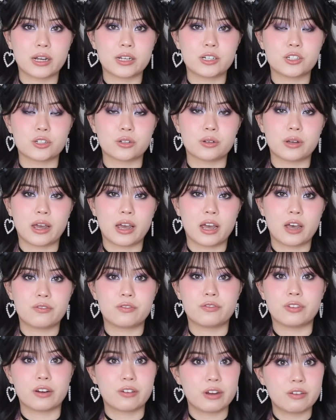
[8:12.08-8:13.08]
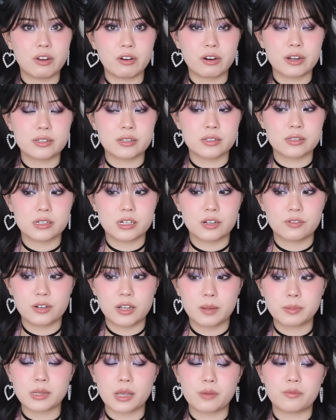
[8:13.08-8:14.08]
I do have very, very sensitive
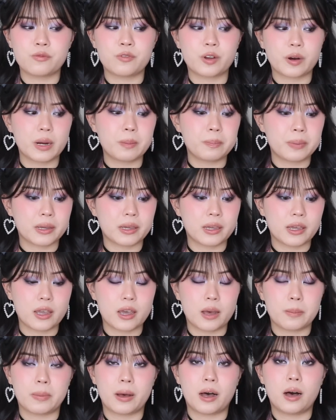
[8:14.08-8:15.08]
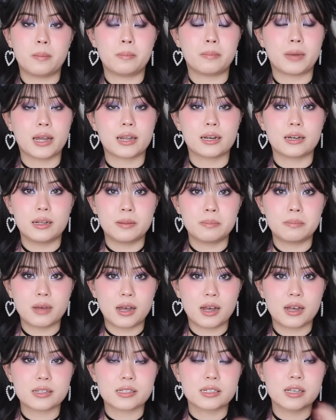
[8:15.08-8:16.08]
lips. I'm very picky about my lip
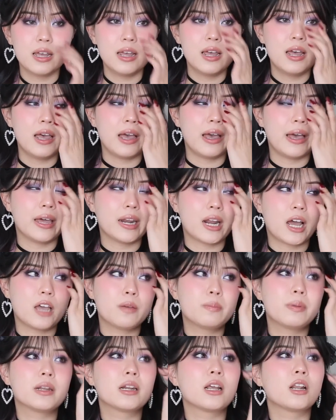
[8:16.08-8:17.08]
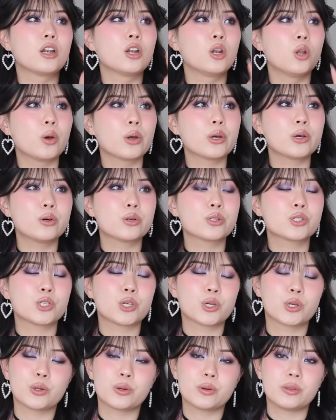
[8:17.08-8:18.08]
mask, and I've been loyal
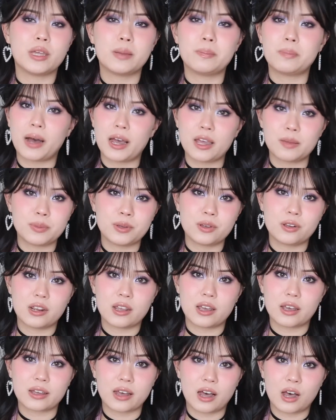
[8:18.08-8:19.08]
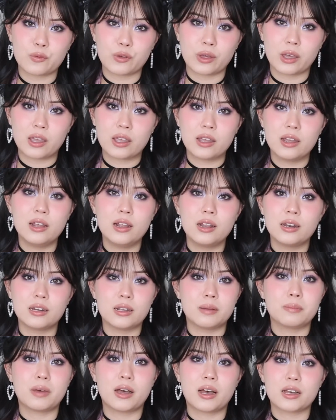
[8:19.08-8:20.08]
to the Bite Beauty Agave
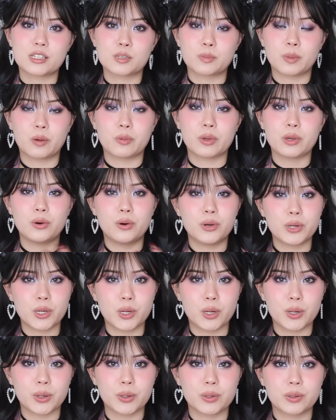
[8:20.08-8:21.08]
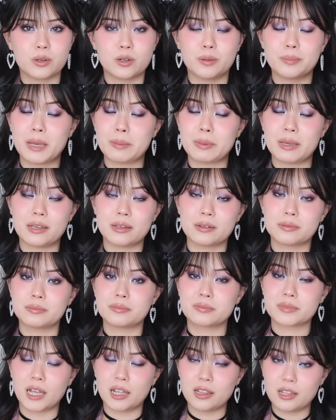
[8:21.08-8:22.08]
lip mask, but we all know, or maybe
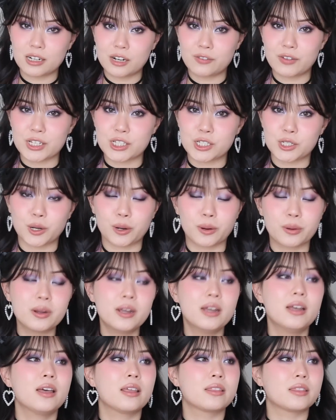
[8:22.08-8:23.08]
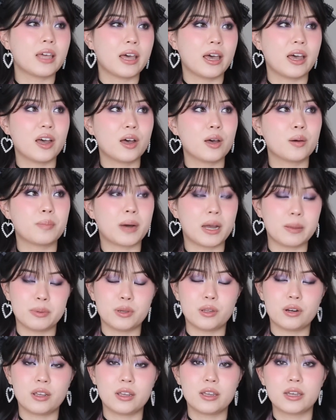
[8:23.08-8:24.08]
a lot of us know, that Bite
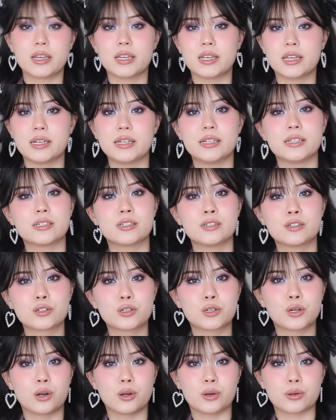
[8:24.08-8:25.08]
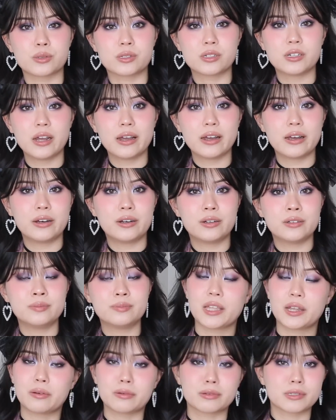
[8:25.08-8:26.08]
Beauty is closed down.
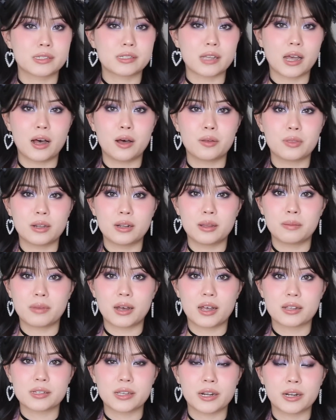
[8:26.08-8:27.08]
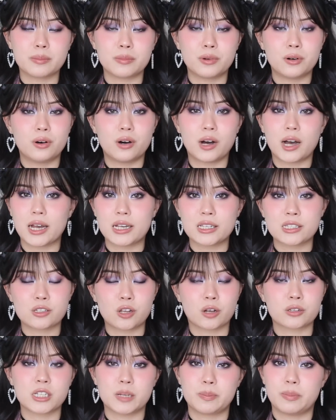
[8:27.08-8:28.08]
They don't sell the lip mask anymore. I
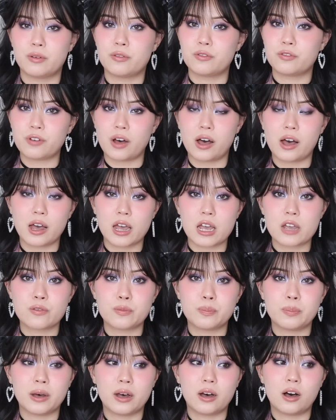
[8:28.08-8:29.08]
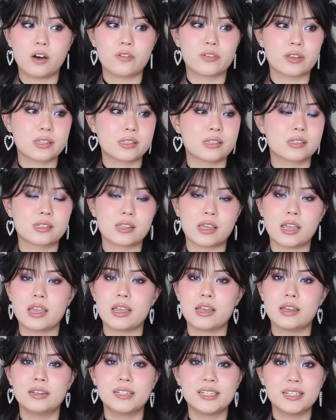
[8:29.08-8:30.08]
stocked up on 5, but
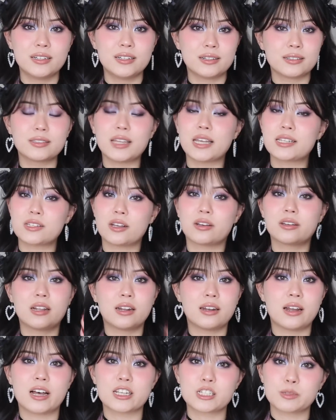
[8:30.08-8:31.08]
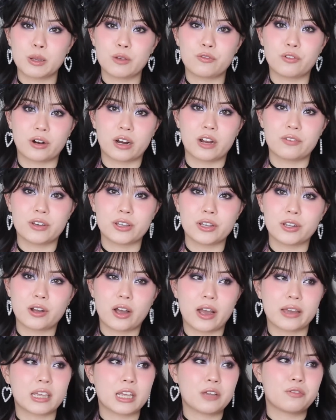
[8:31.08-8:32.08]
obviously that's not gonna last me forever. You know,
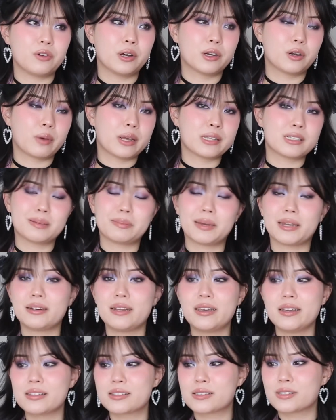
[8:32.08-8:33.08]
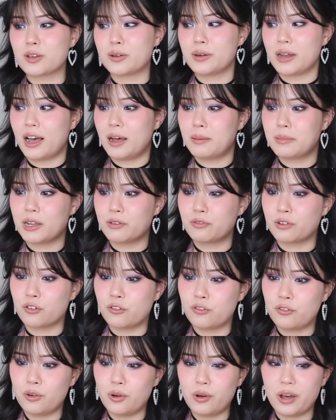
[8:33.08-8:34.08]
I gave one away to my niece, so now I'm left with
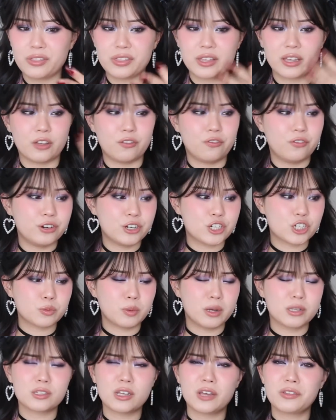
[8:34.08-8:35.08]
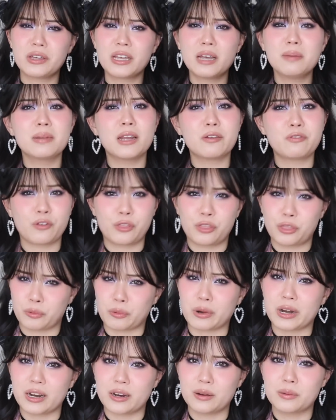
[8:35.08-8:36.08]
4. I think I finished one, so I think I'm left with
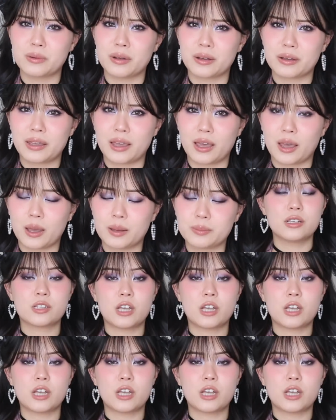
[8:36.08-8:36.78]
3, okay?